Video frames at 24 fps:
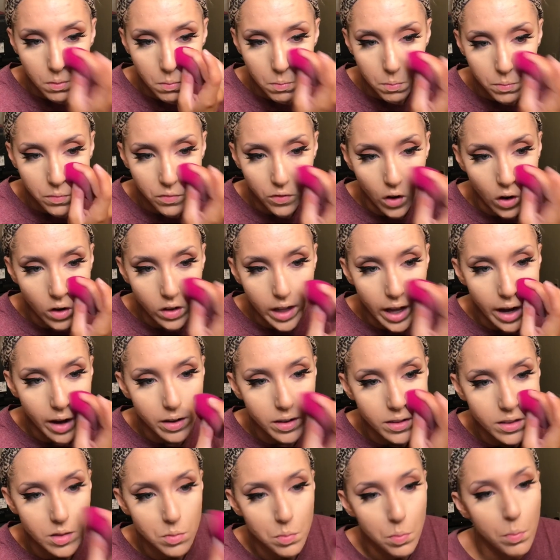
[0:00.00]
fallout
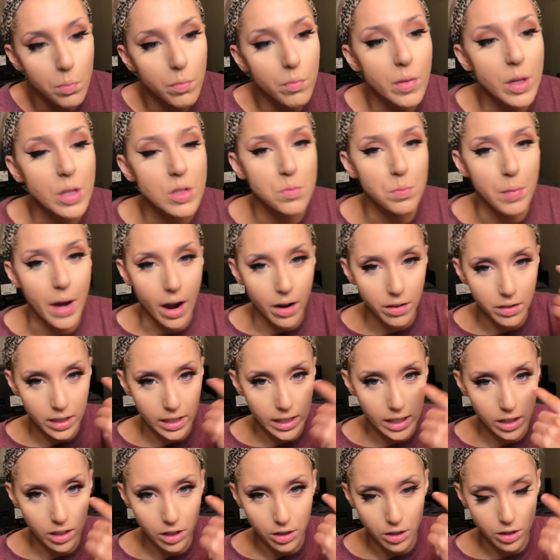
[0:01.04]
is bound to
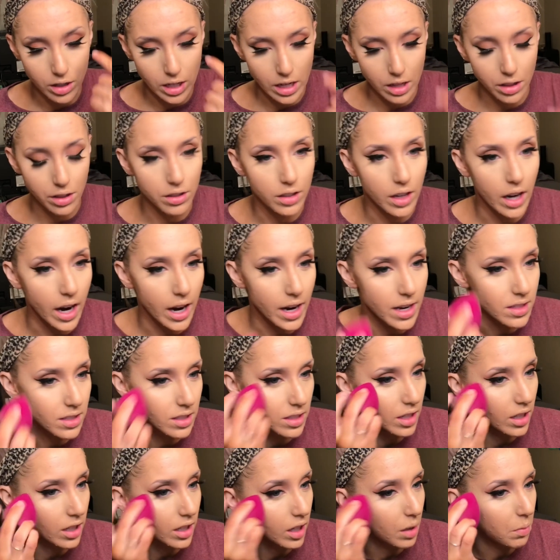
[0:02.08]
get underneath your eyes and
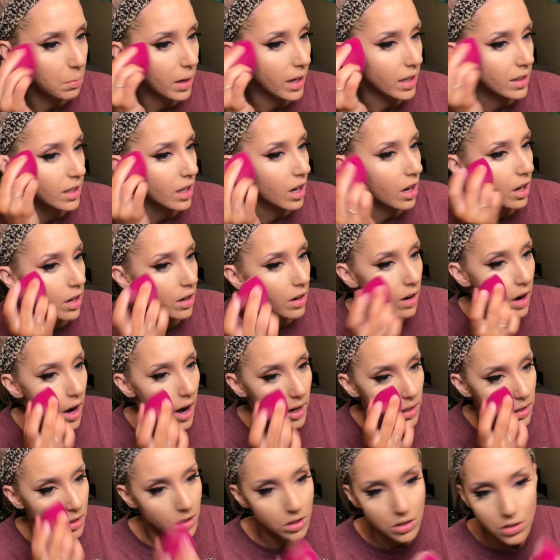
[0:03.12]
it can make that under eye
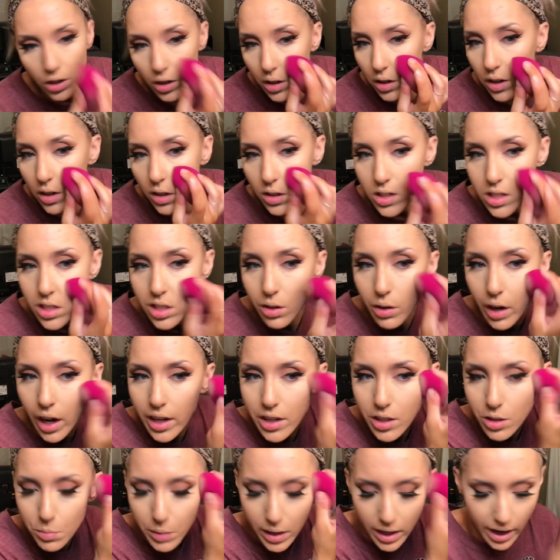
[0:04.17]
look darker. So I
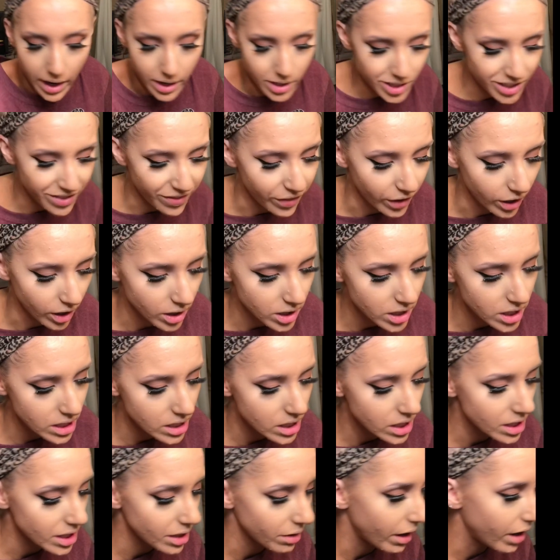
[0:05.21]
do my eyes
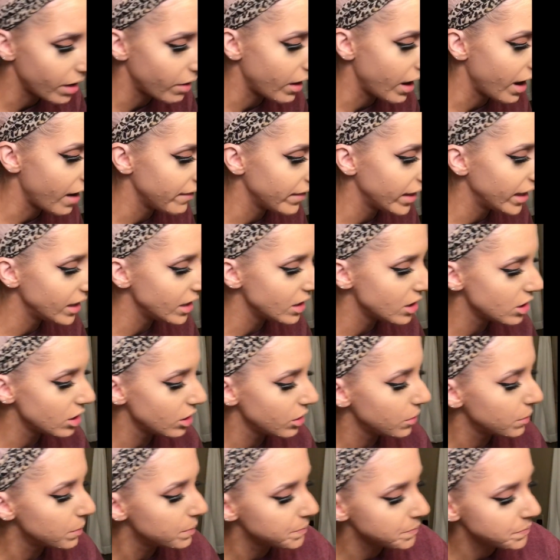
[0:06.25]
first so I don't have that
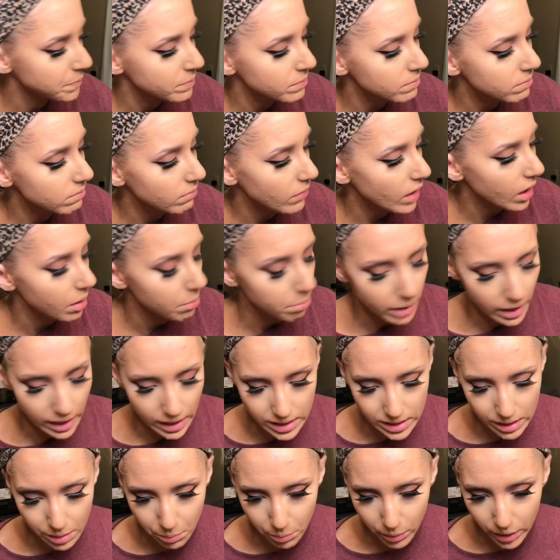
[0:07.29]
issue
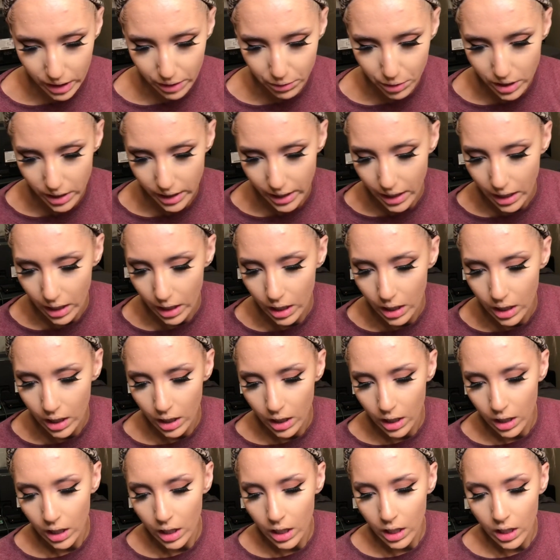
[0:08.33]
because I'm really, really
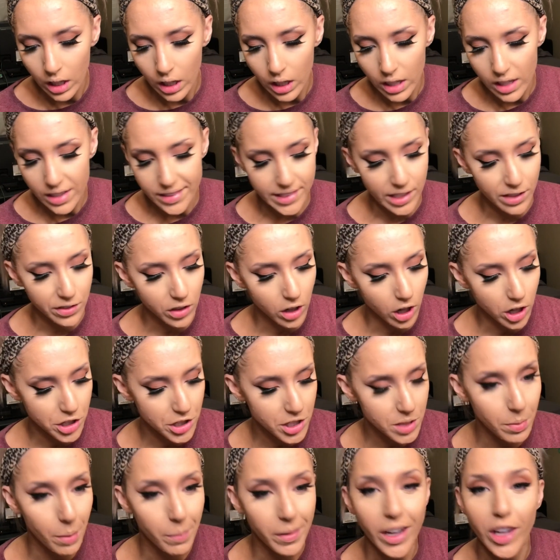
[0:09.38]

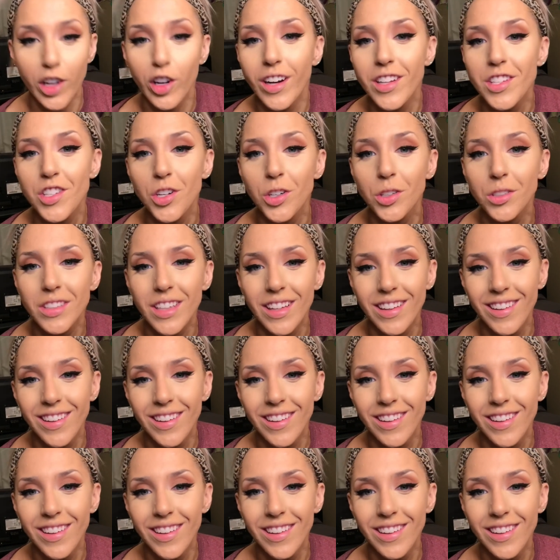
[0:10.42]
self-conscious about my under eye circles.